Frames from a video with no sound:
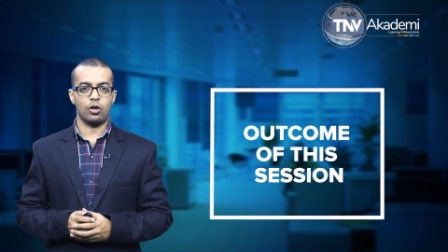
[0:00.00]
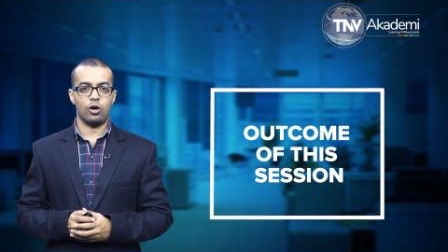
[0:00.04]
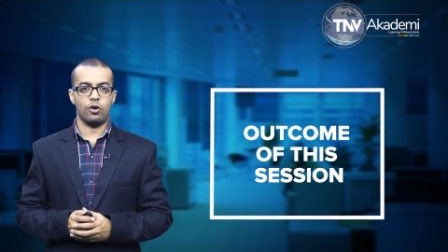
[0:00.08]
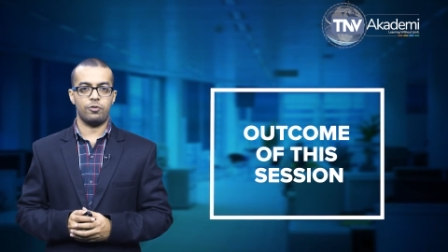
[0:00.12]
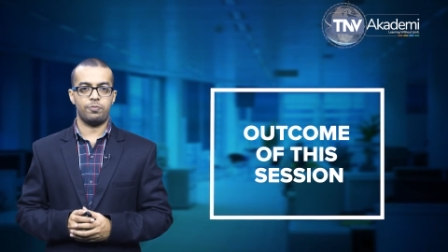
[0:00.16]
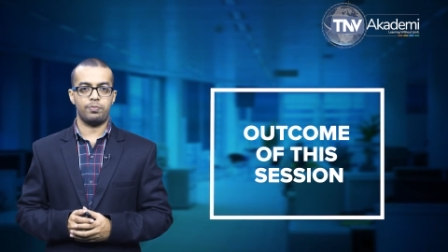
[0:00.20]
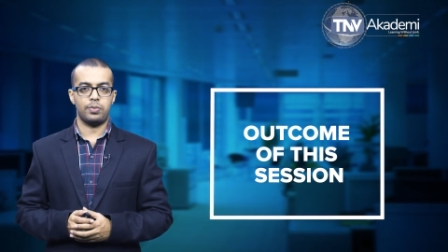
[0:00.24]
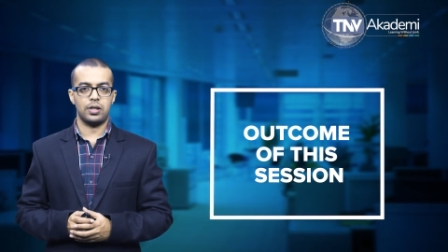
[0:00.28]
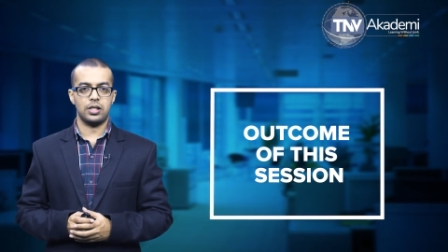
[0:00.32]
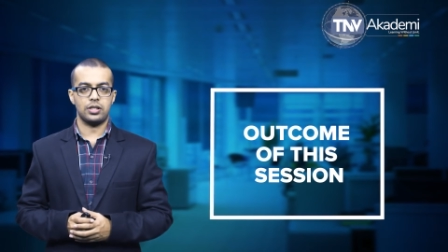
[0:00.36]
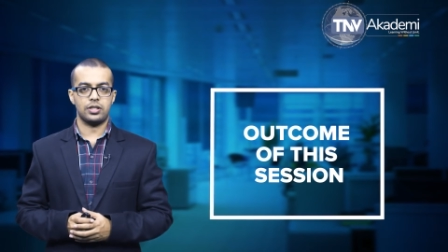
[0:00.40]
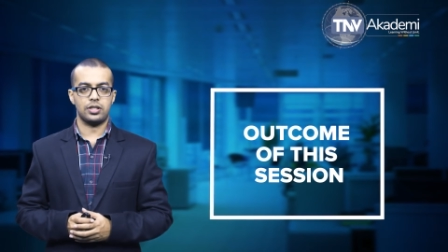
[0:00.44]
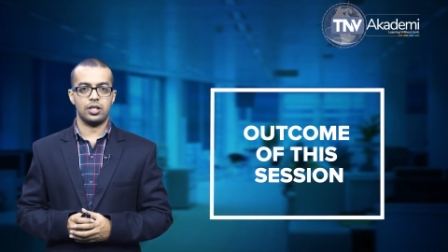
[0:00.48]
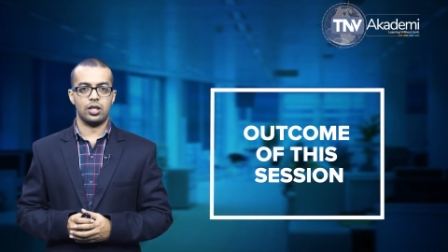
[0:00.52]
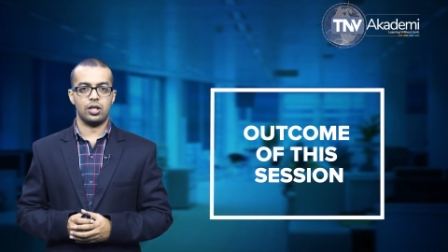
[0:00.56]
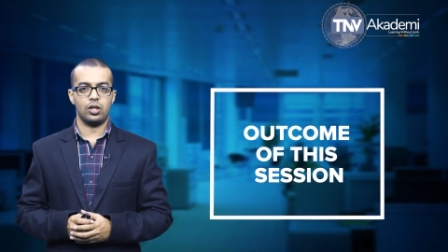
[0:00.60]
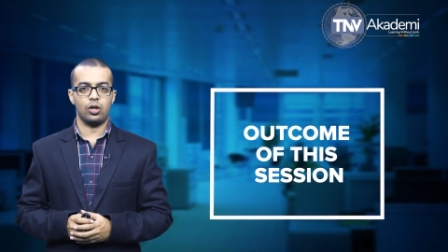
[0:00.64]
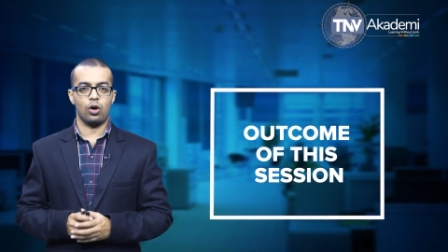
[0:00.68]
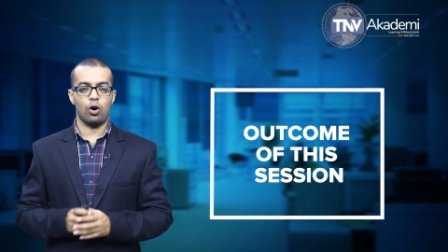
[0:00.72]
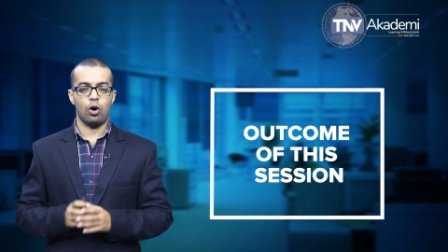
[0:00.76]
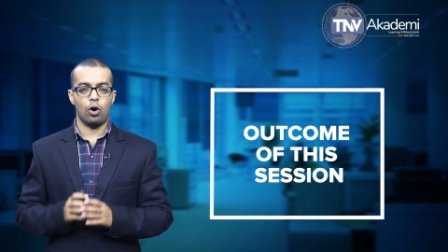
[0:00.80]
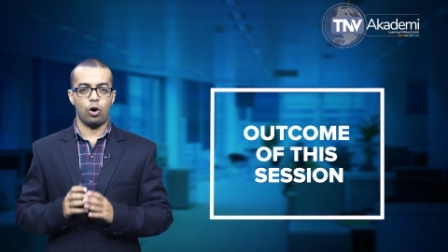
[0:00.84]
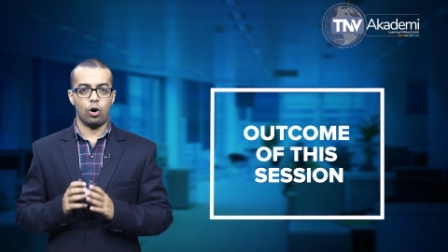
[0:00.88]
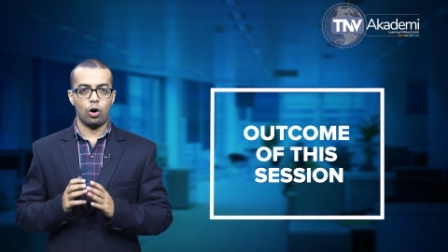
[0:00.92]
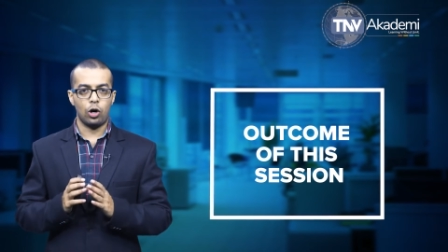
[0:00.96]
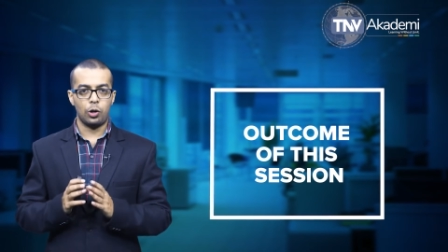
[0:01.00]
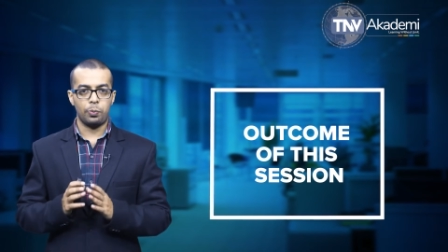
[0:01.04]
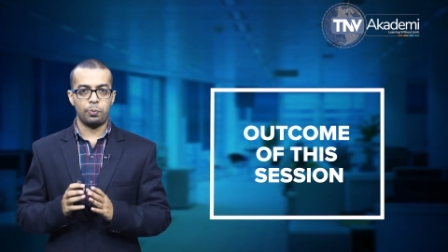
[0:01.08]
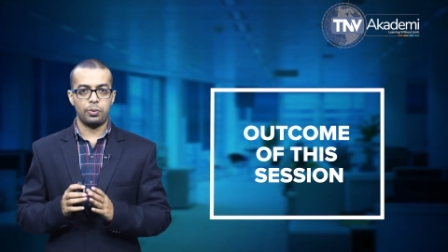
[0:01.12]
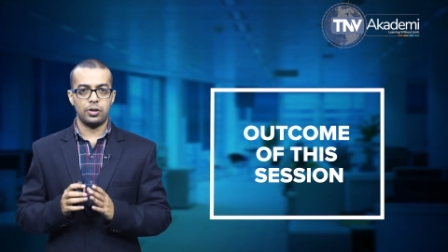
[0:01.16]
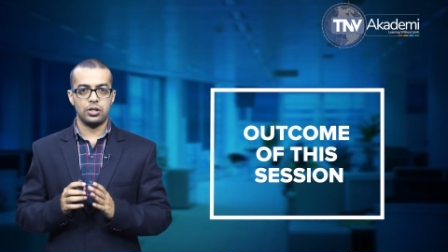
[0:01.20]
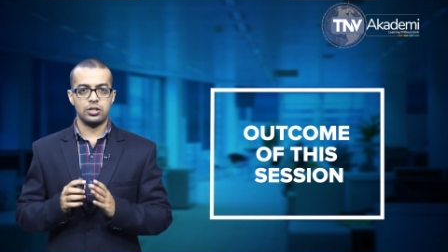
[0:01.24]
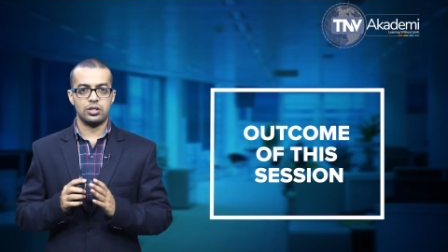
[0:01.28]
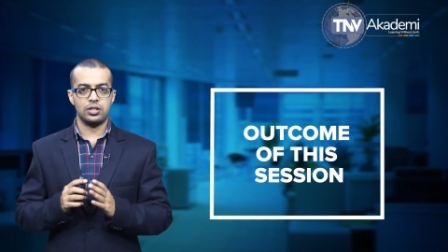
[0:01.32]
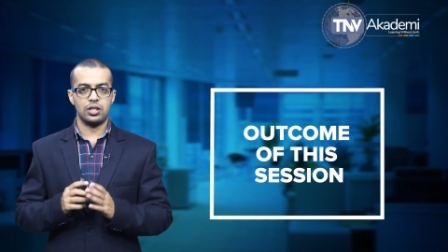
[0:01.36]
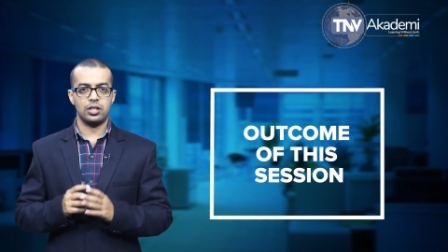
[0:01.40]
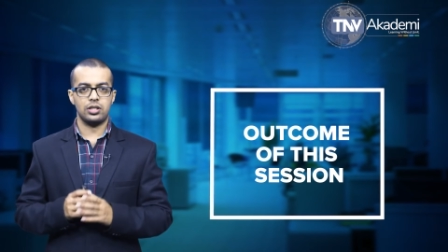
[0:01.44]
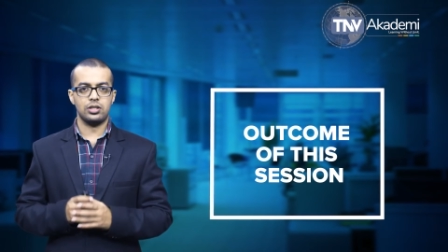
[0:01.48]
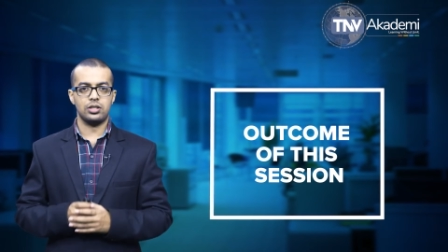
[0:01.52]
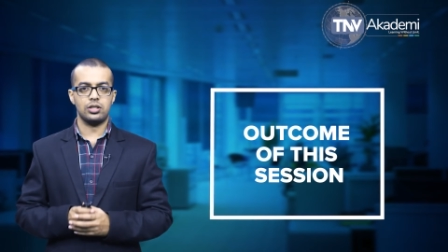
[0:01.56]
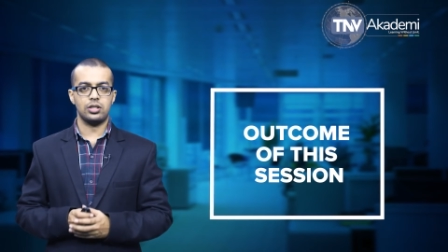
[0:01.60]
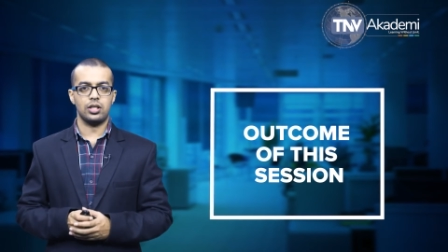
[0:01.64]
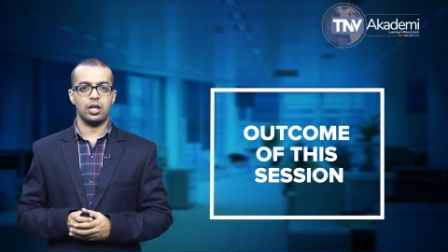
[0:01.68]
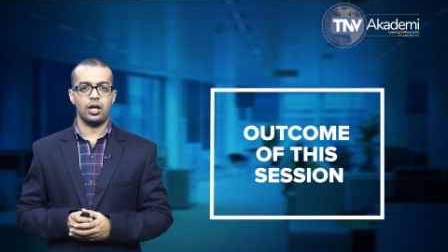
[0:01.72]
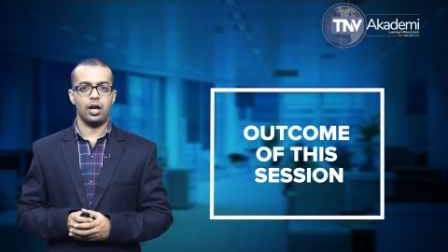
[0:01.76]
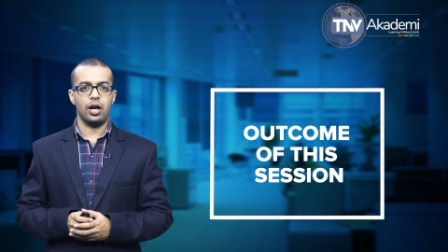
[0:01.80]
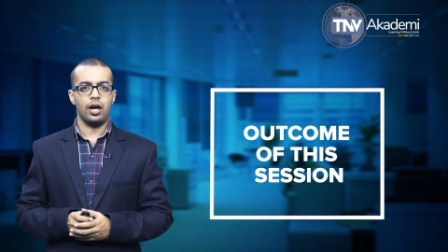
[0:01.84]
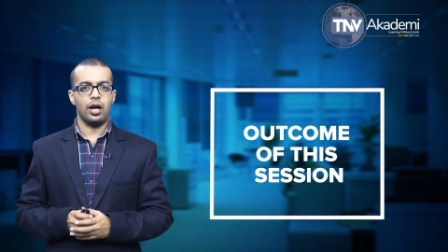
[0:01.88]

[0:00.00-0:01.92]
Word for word: of person or persons